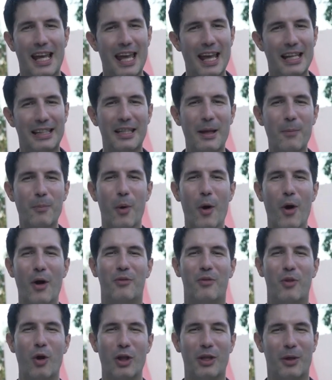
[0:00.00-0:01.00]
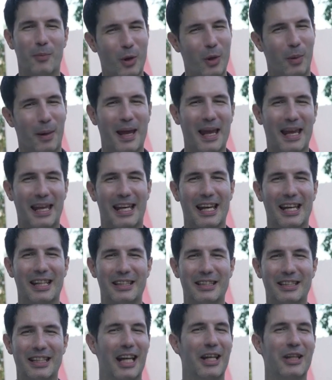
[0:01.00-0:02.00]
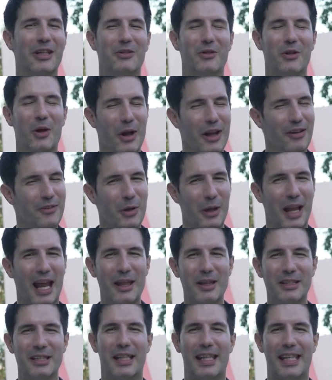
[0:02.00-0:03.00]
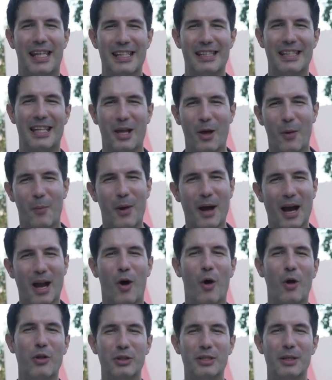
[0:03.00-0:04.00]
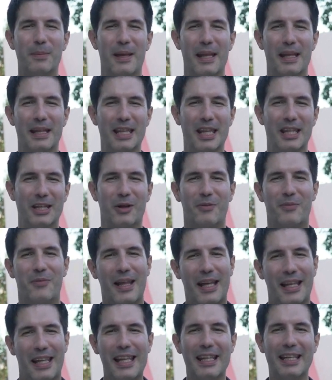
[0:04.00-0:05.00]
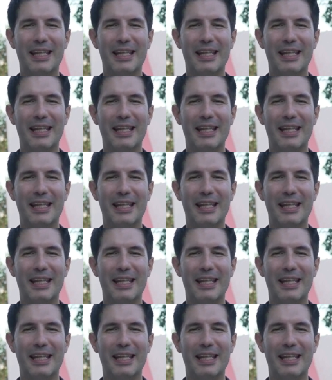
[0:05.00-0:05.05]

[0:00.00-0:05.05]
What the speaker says: It's a more affordable way to take control of your energy needs, while also being eco-friendly.